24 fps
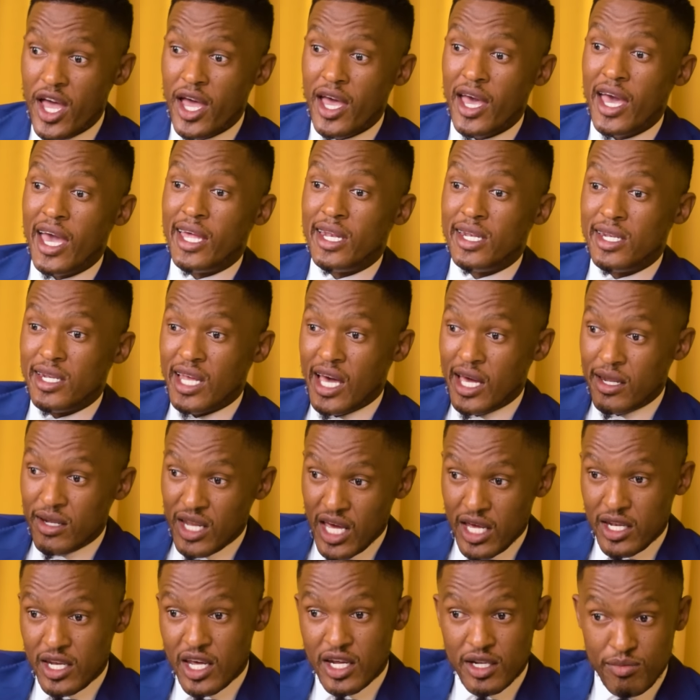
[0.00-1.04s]

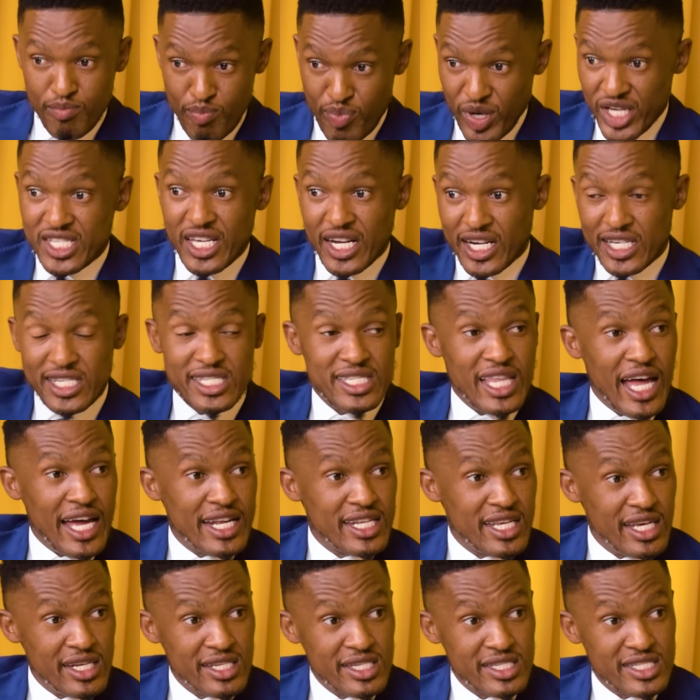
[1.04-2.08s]
and press a restart
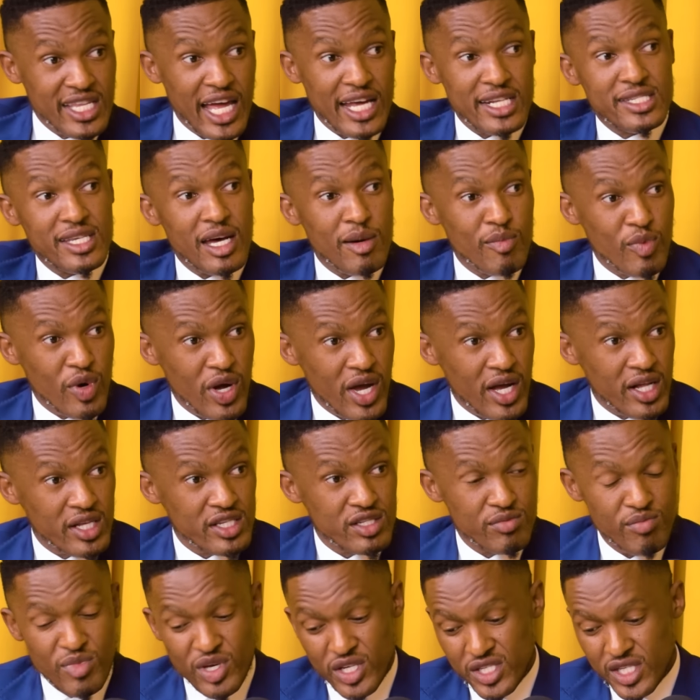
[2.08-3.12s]
and start somewhere else.
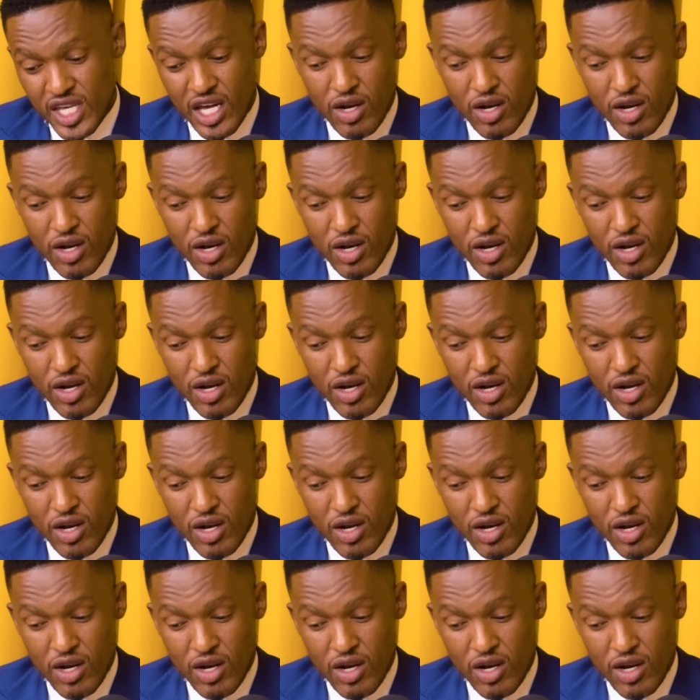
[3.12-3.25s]
And